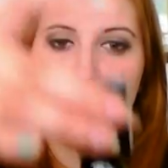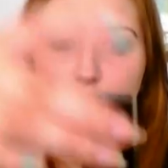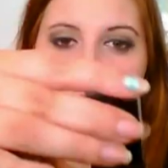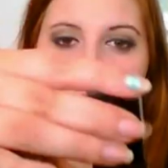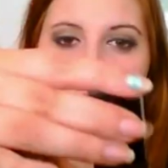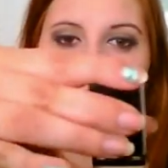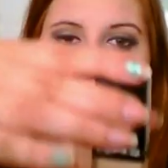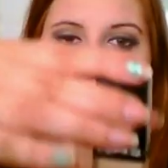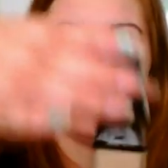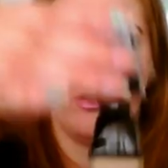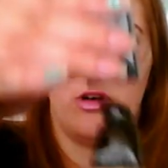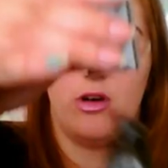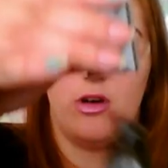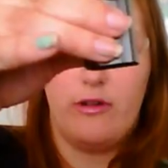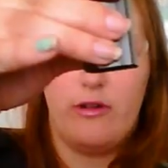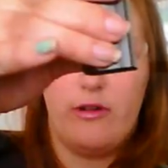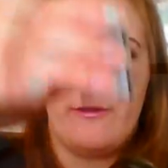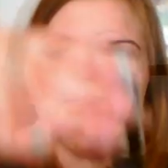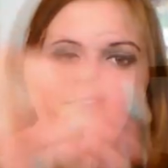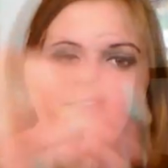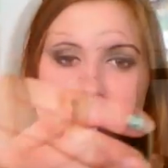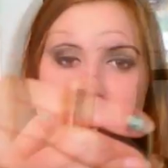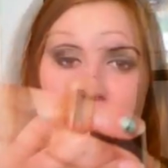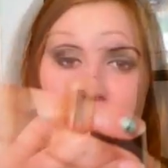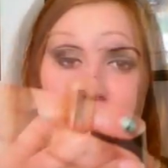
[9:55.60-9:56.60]
falls off.
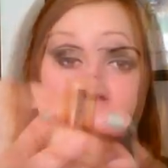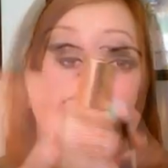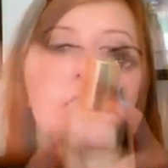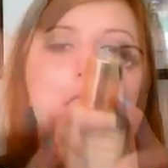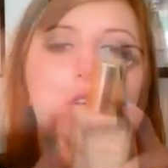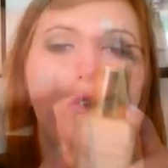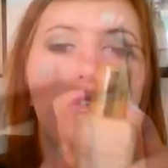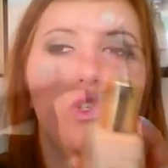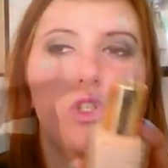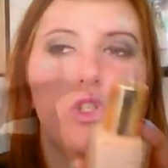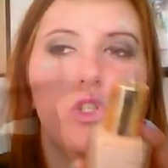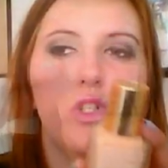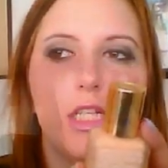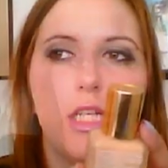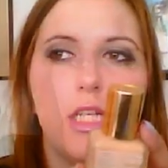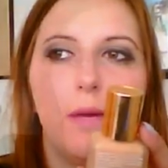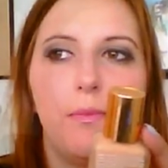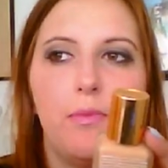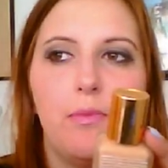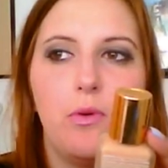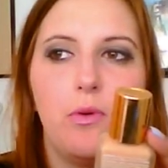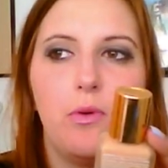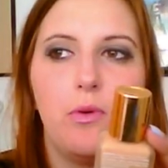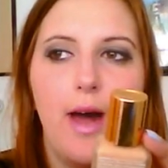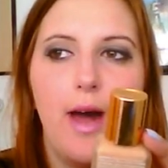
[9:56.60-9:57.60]
Estee Lauder
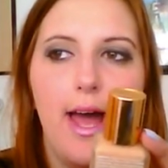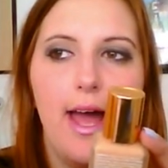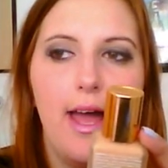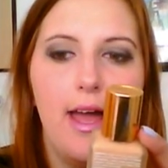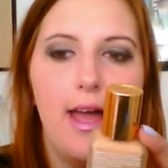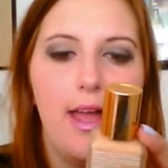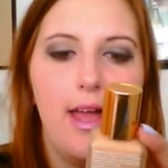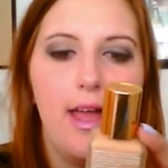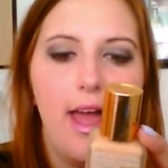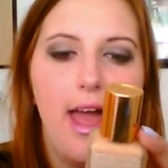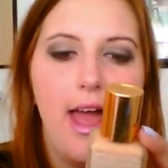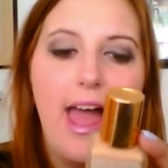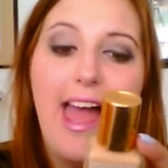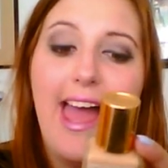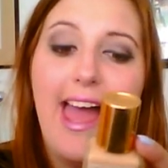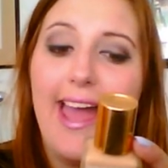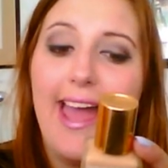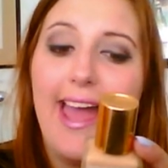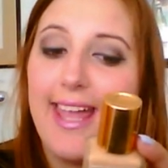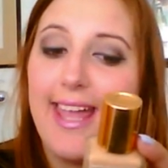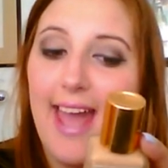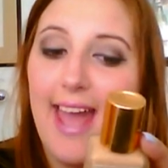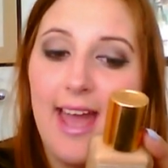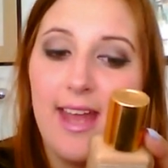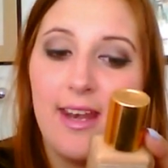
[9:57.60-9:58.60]
Double Wear.
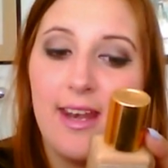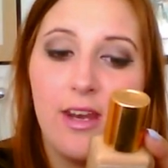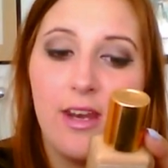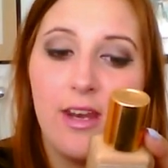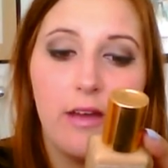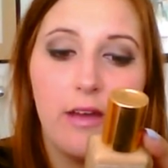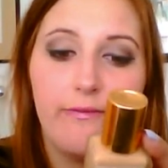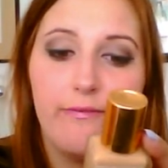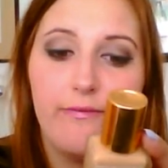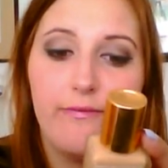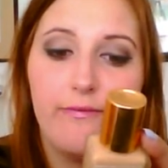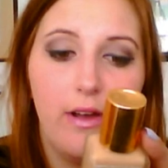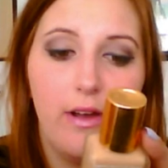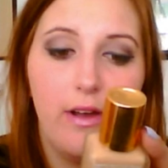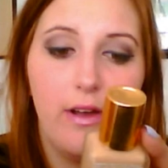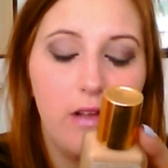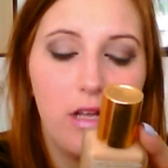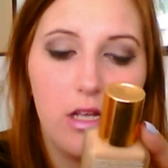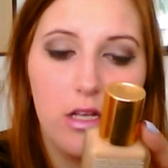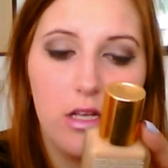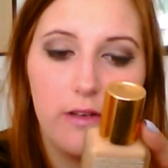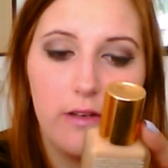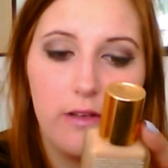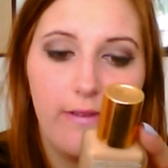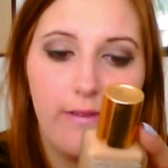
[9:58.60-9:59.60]
Again, a
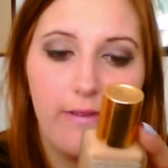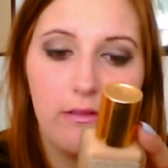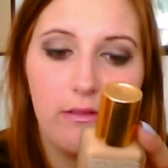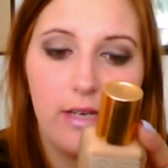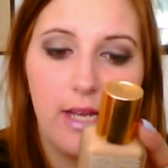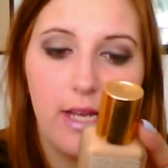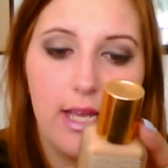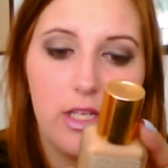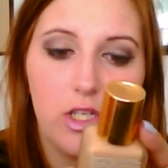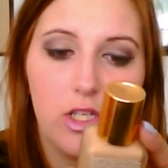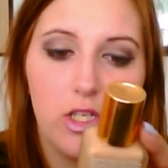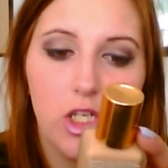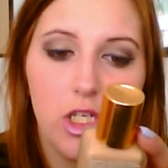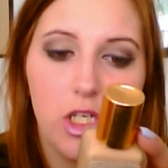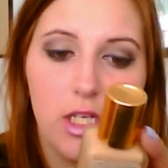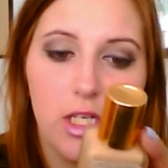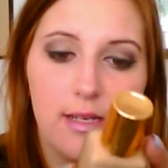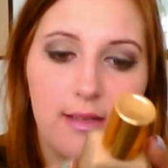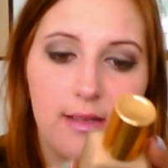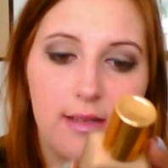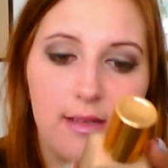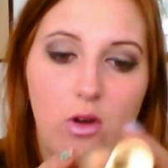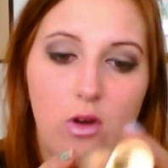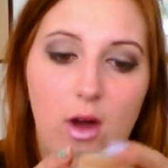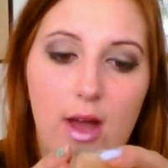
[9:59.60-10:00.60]
very good
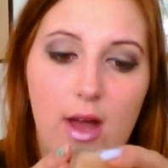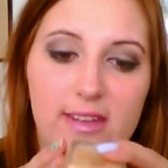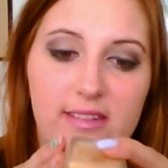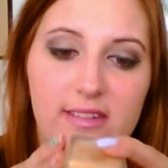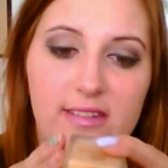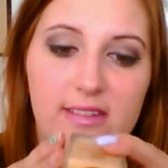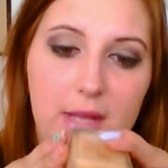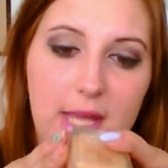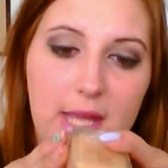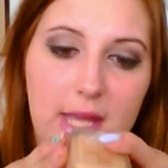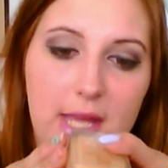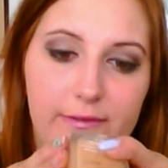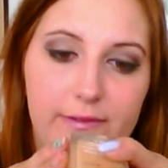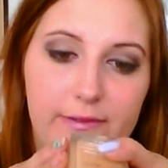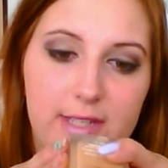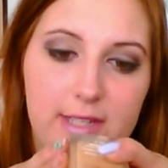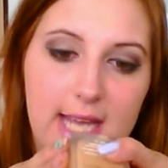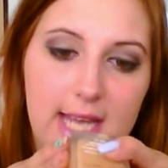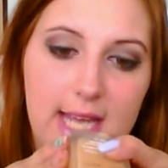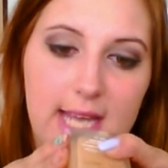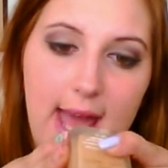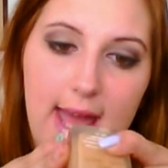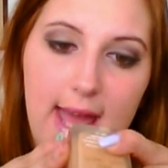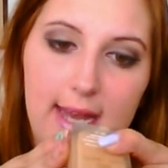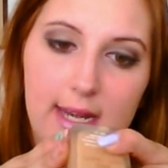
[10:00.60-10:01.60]
foundation. It's got SPF
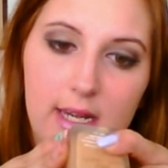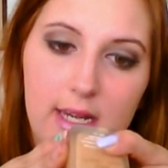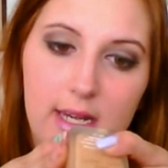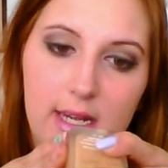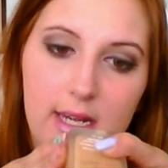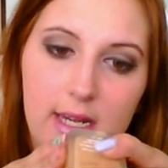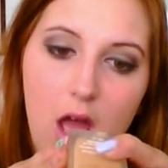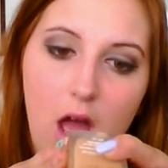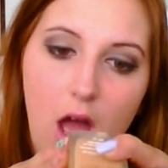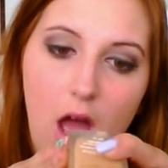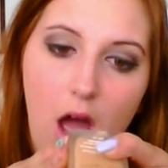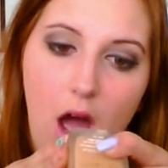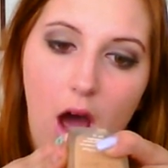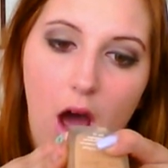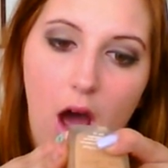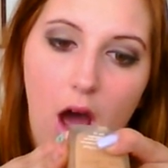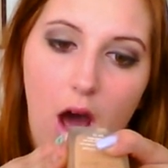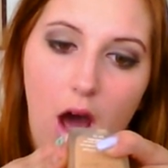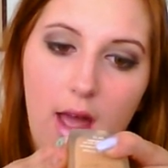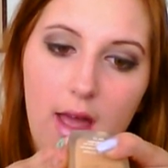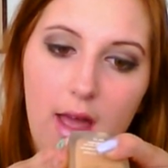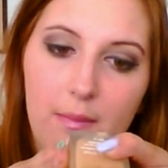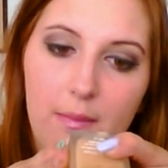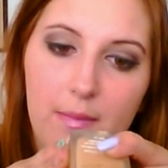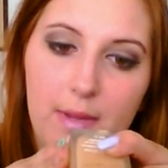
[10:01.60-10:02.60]
10.
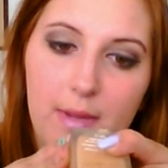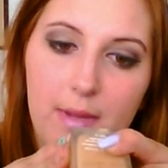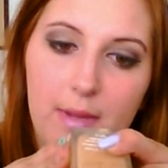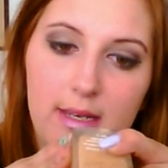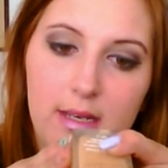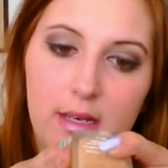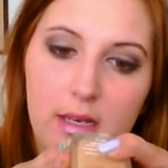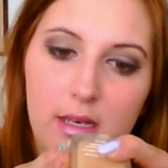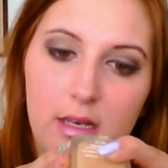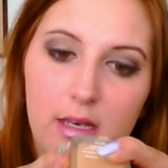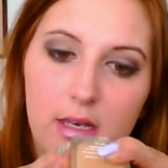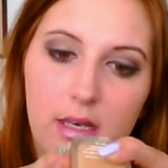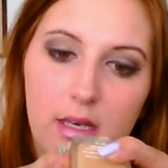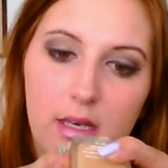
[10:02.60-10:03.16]
I am in